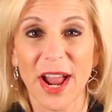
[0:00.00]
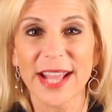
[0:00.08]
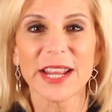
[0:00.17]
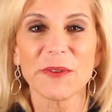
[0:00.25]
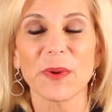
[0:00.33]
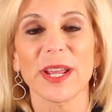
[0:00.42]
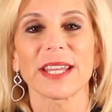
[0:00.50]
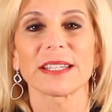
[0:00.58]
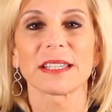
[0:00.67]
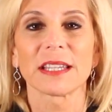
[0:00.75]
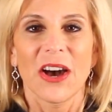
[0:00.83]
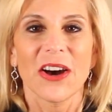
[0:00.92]
Friday
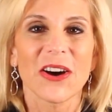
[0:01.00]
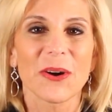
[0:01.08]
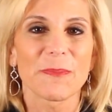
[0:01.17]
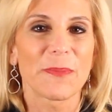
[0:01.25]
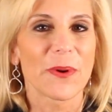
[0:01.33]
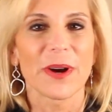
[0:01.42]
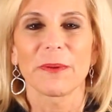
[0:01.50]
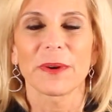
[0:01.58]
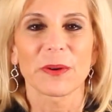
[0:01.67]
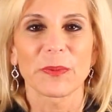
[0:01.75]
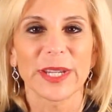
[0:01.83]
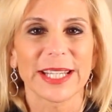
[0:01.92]
rant. Oh boy,
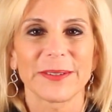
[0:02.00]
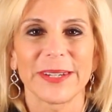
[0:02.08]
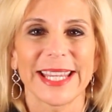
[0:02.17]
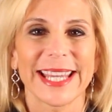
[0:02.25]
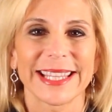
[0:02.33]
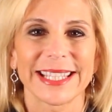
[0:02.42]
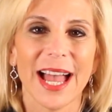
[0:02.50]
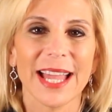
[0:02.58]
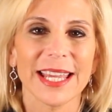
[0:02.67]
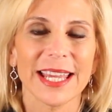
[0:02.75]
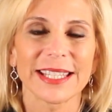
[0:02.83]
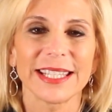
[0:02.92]
what a week we had.
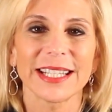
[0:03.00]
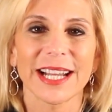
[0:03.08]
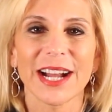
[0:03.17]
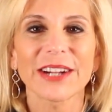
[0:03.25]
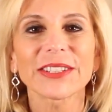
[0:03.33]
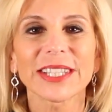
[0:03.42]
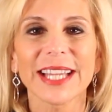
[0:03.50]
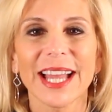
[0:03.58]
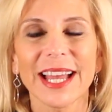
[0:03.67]
I had Nina Hartley